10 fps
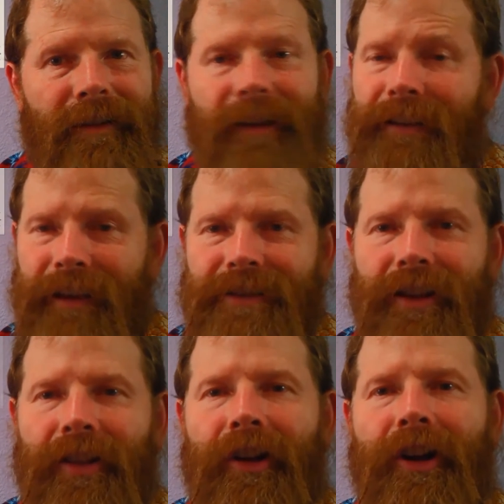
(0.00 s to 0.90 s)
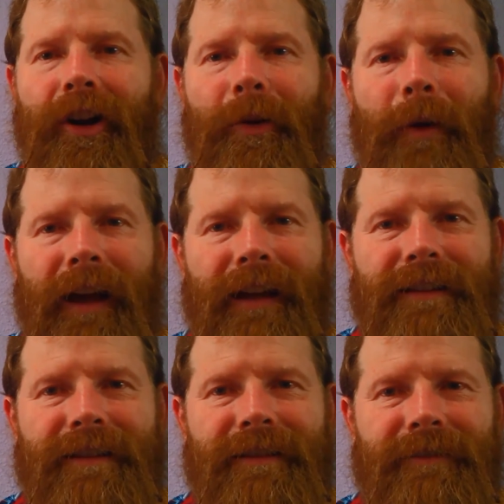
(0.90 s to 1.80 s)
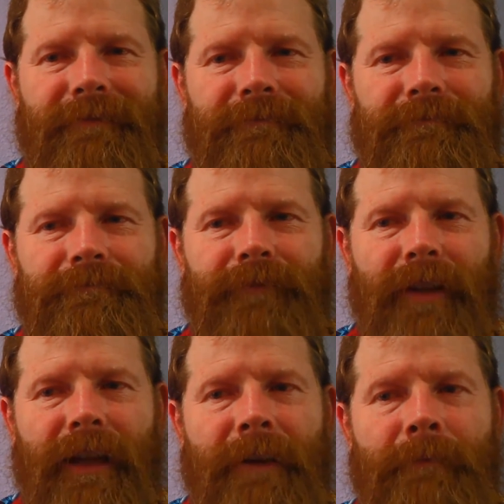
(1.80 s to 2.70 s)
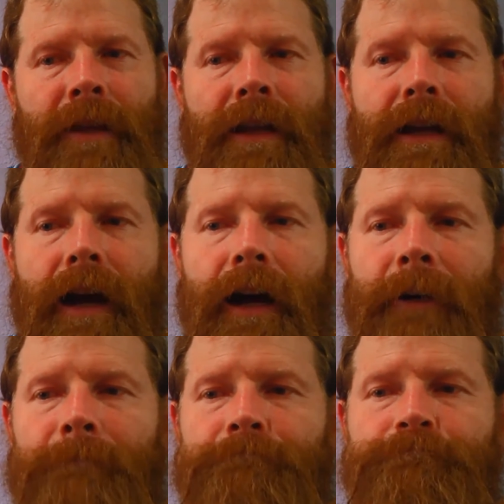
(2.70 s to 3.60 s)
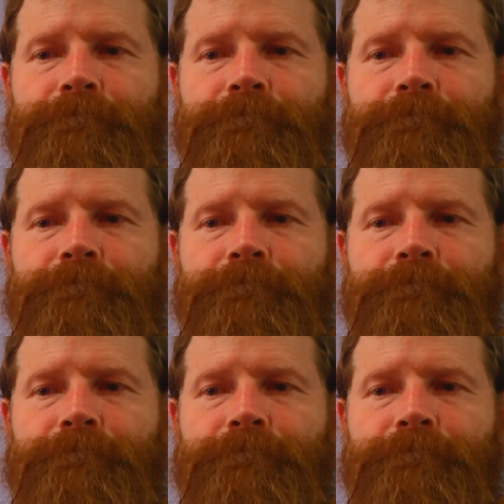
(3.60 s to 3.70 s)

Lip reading: That's a long ways. Okay.